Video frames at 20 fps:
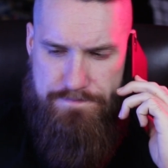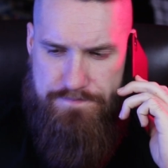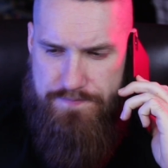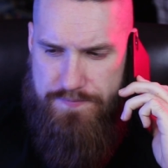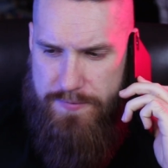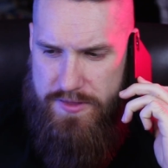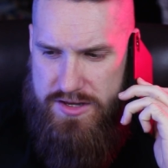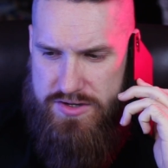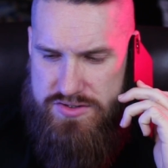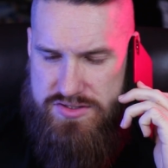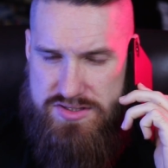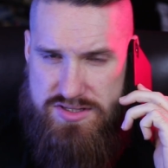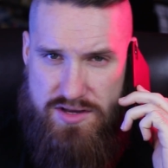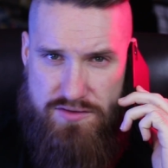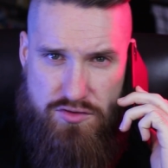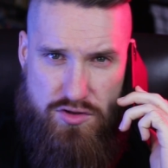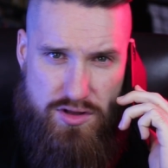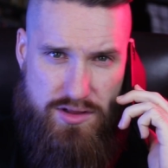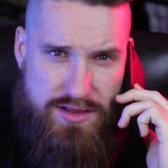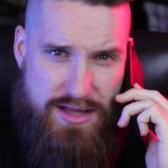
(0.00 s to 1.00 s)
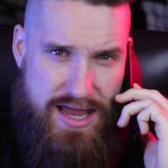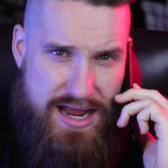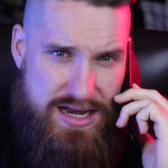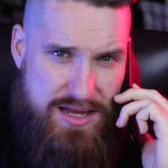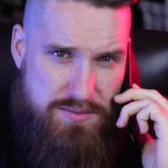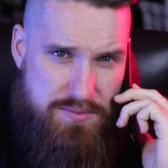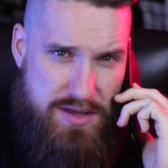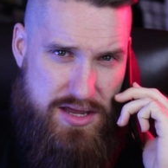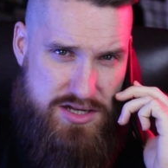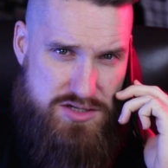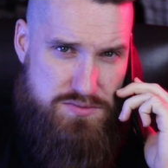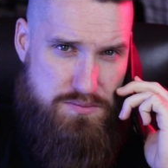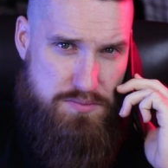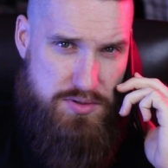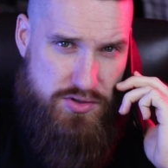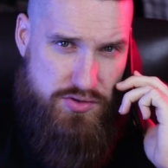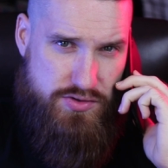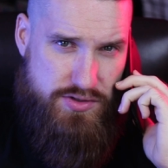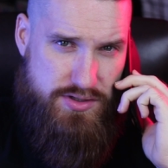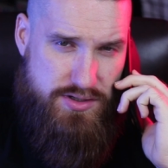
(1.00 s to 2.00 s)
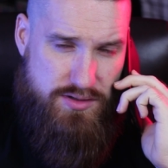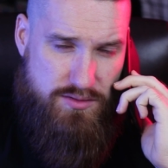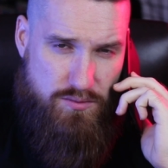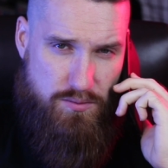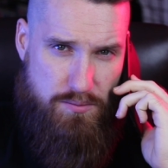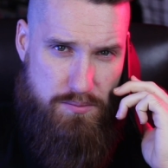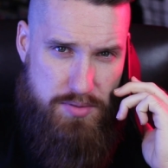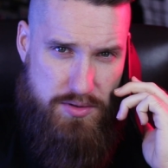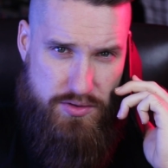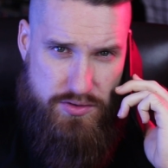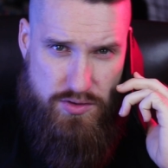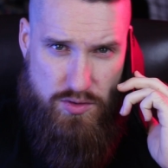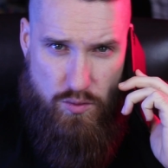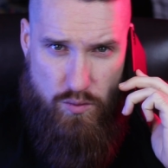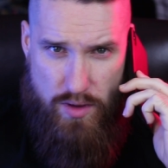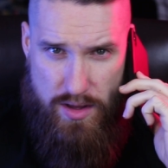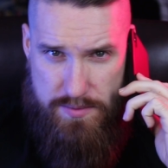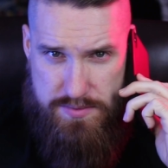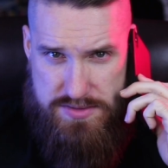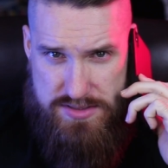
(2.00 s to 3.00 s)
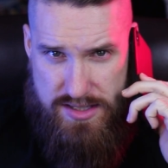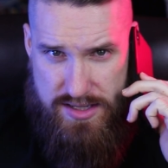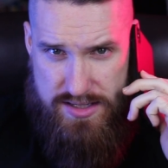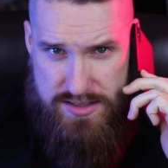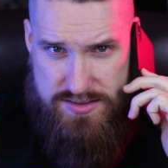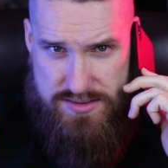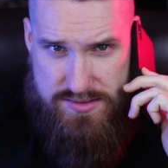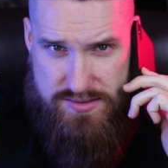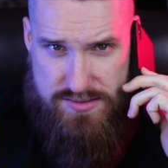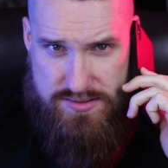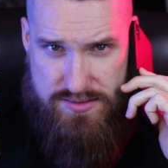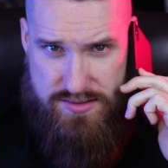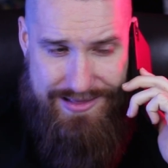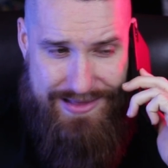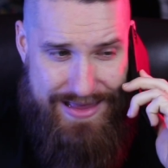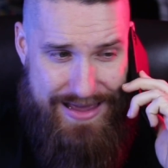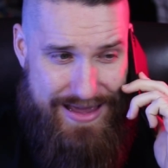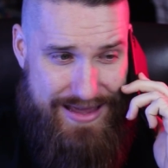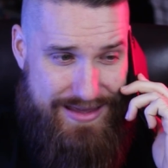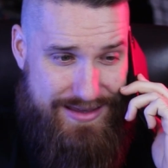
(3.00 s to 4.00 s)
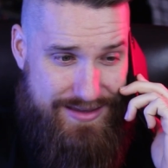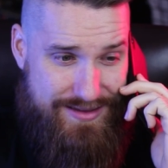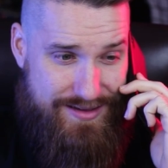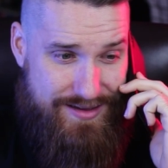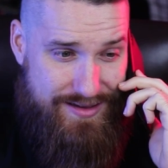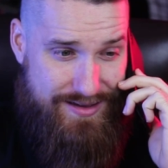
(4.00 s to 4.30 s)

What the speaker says: There's several landing page builder websites like,